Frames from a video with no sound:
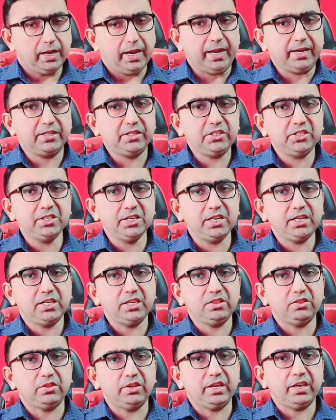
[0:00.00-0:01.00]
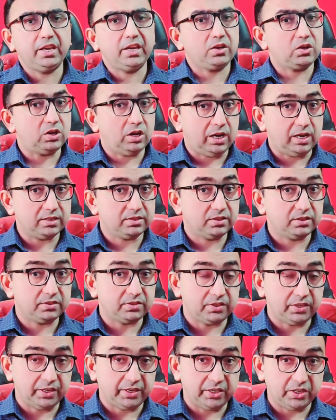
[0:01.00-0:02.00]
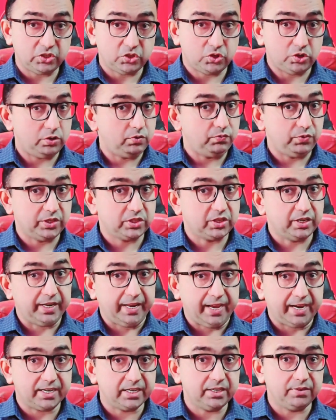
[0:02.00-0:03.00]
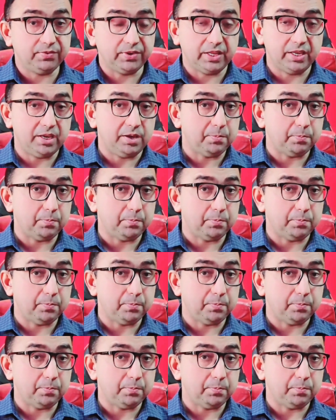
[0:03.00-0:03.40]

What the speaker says: Additionally, they cause sedation, which negatively